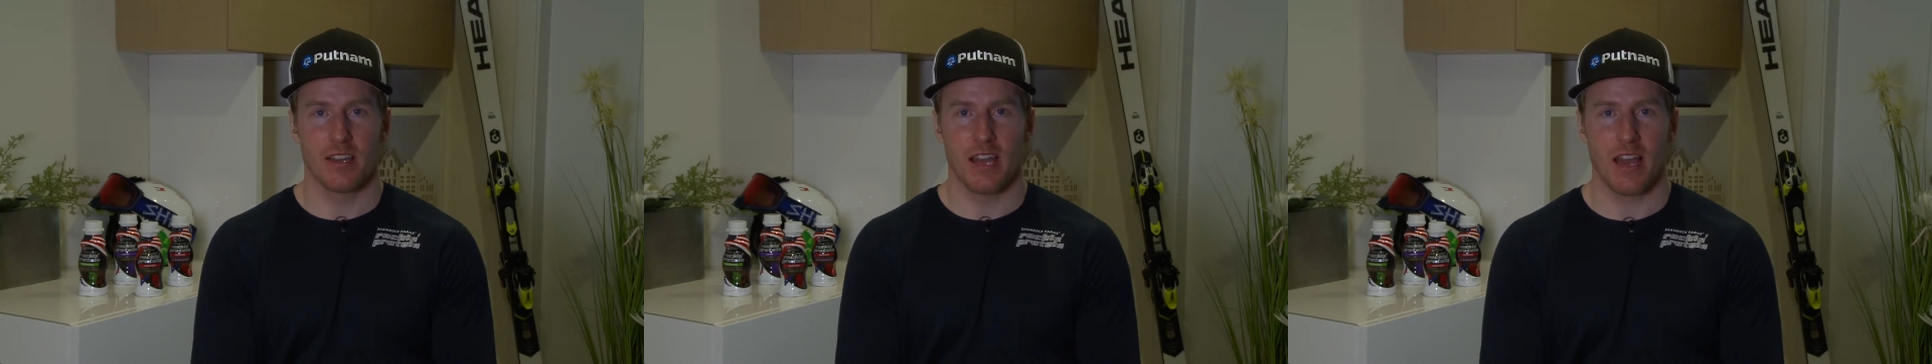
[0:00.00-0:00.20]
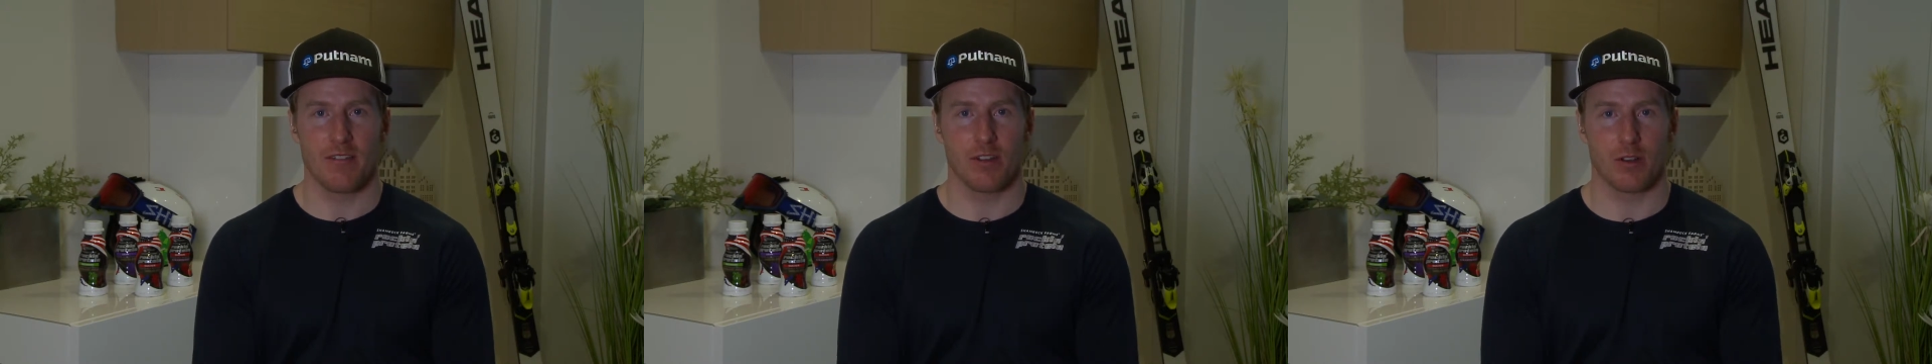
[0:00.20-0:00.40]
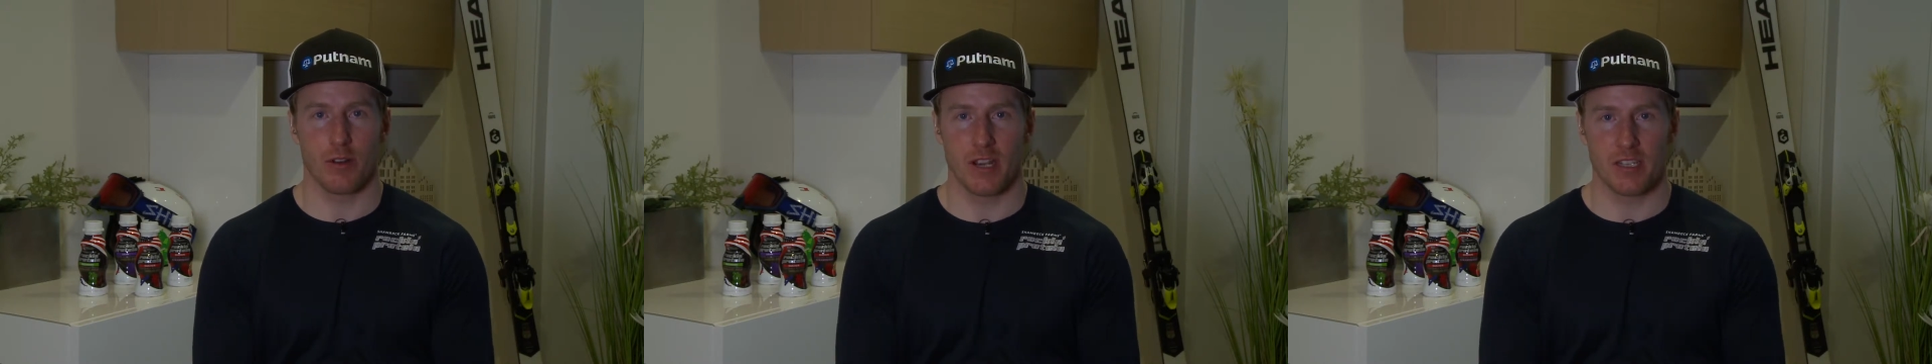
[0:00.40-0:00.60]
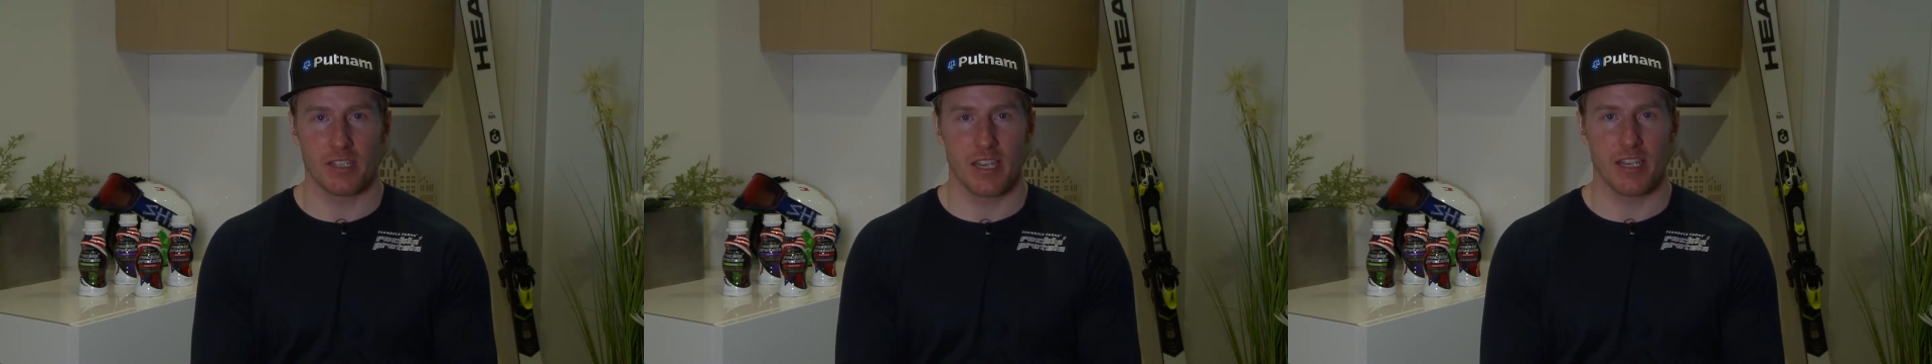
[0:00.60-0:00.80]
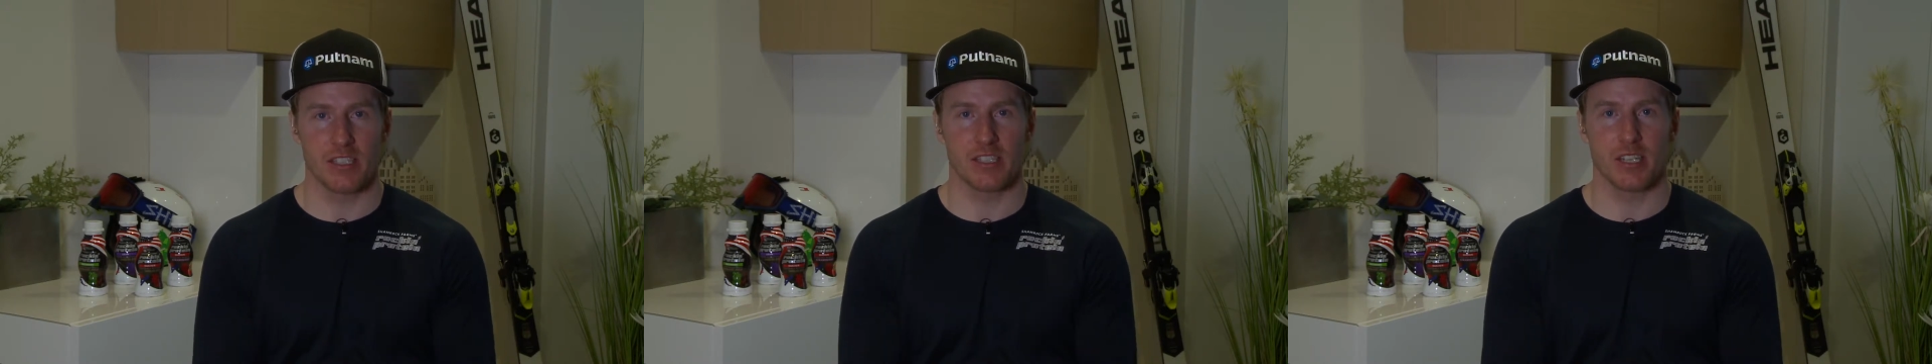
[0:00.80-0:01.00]
have a great
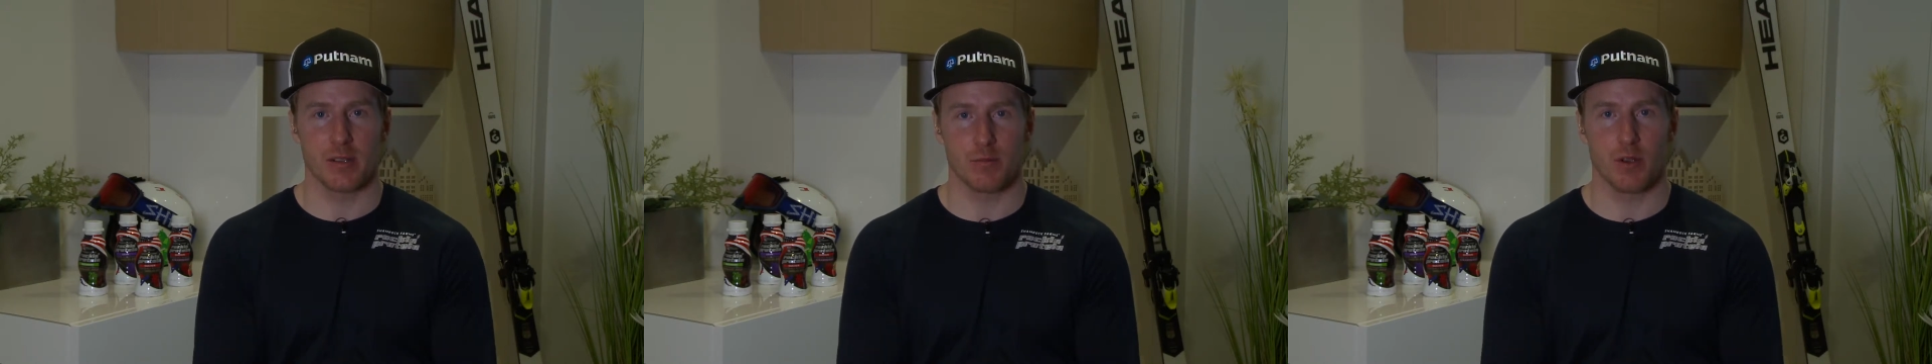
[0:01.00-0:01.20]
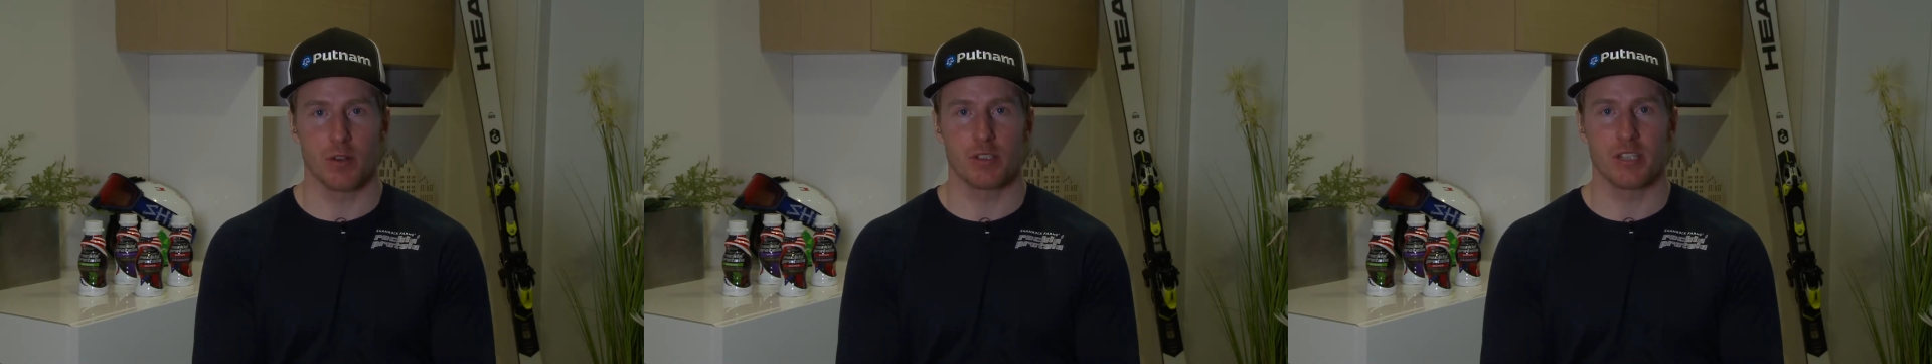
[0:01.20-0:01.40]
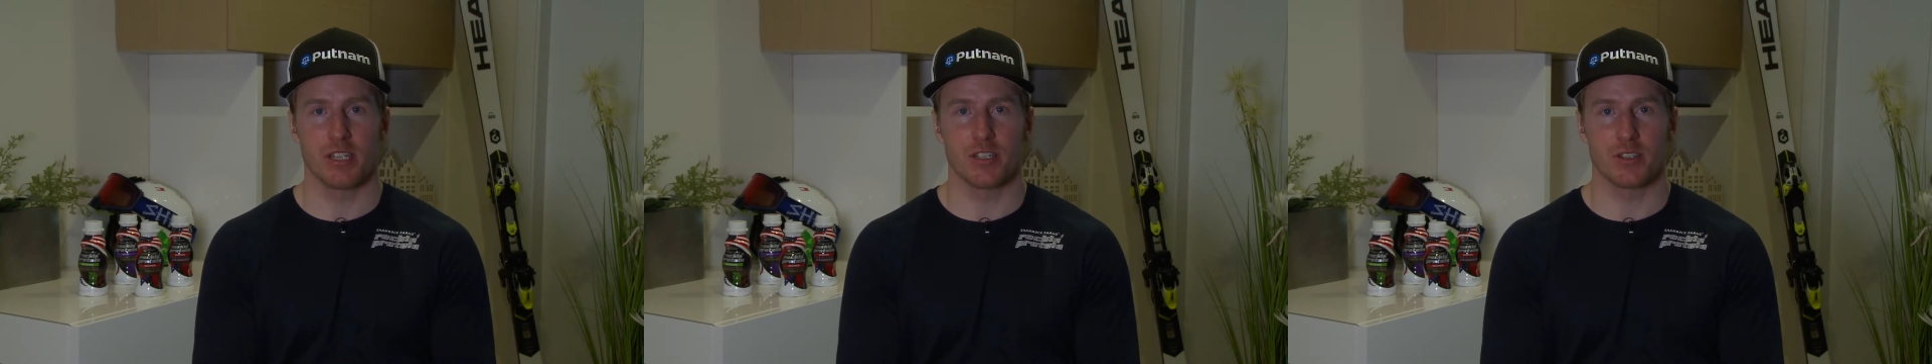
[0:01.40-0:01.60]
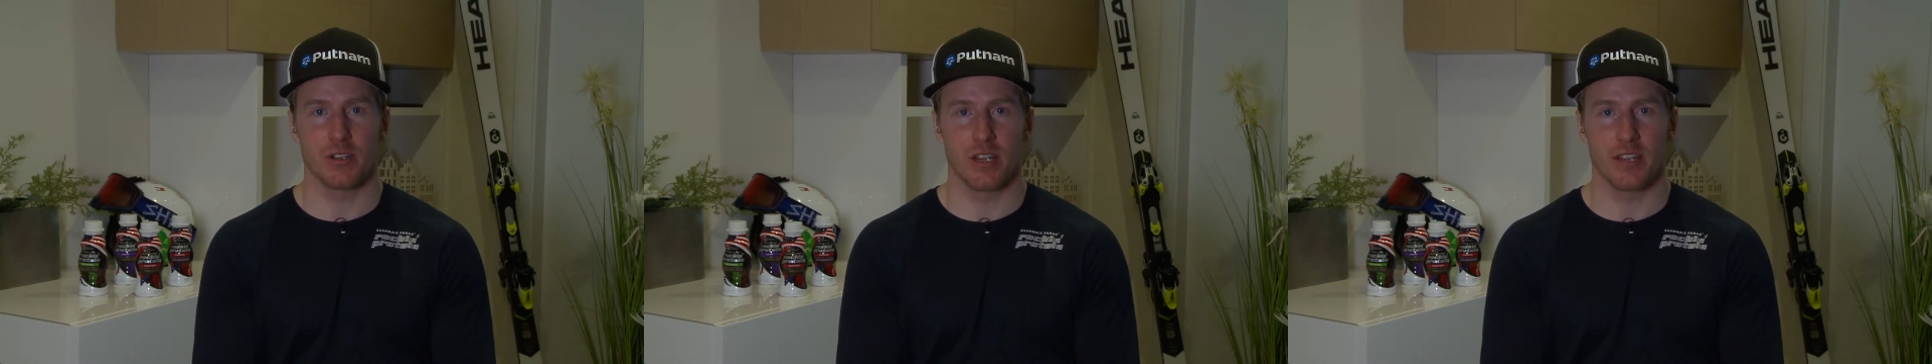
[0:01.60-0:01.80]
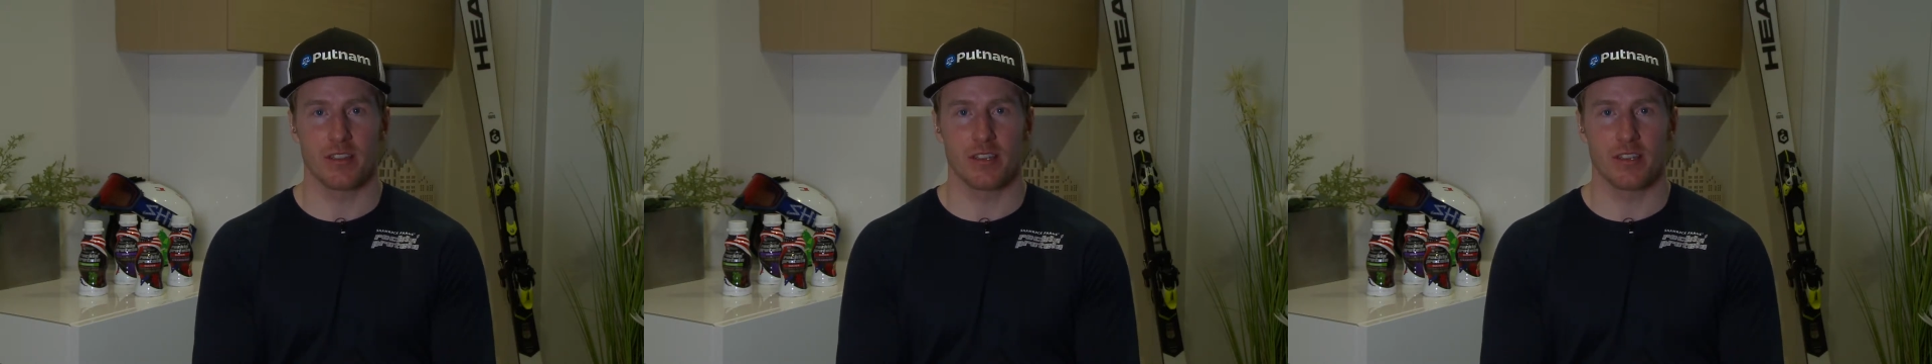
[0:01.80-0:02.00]
tasting protein
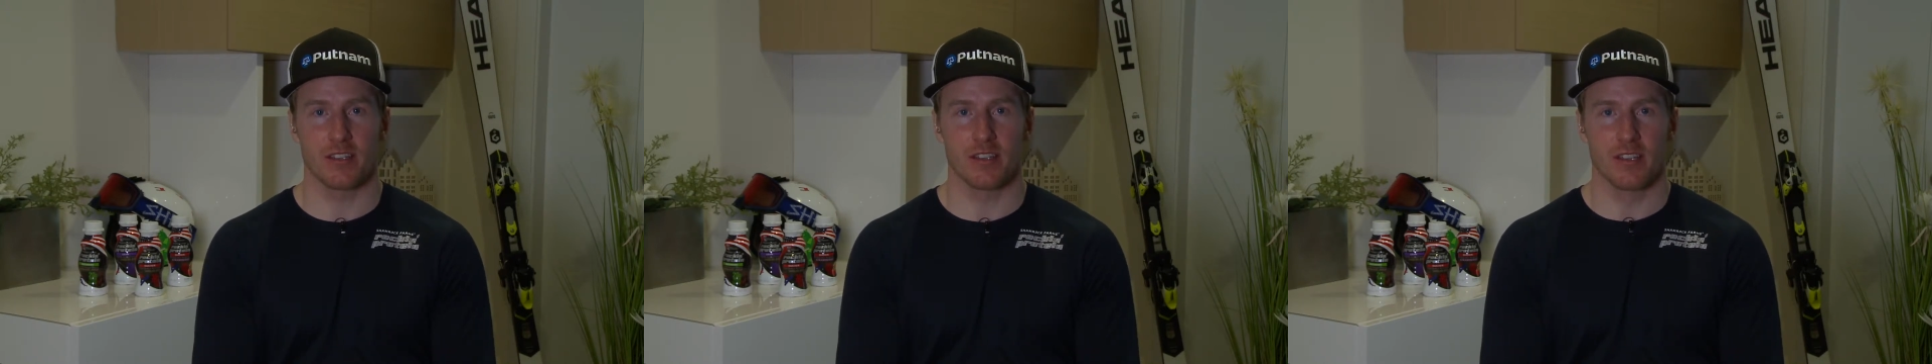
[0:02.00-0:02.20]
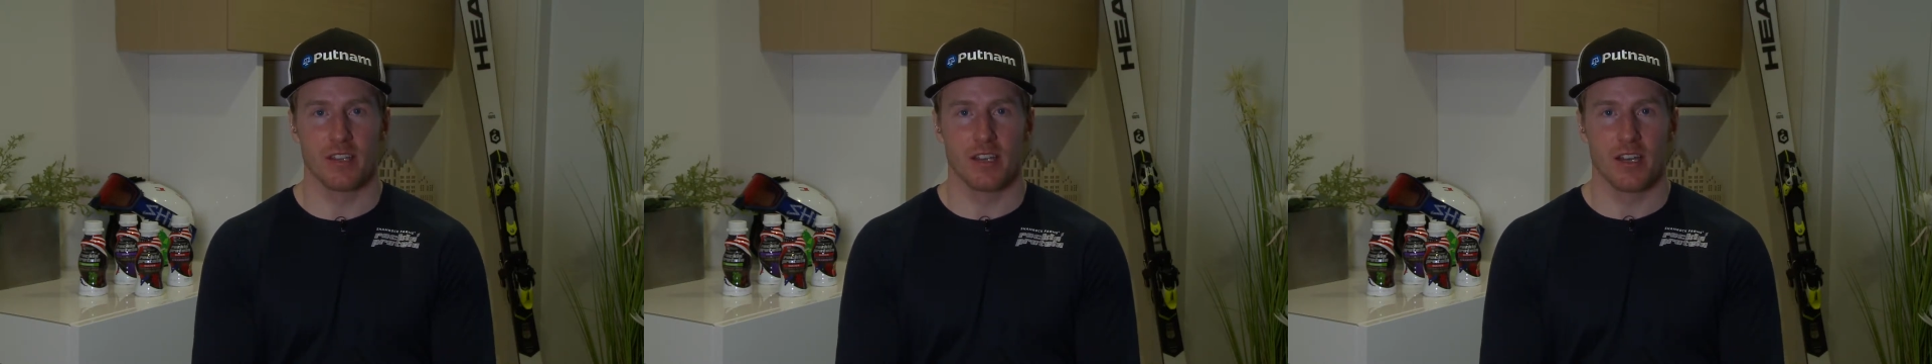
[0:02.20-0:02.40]
drink that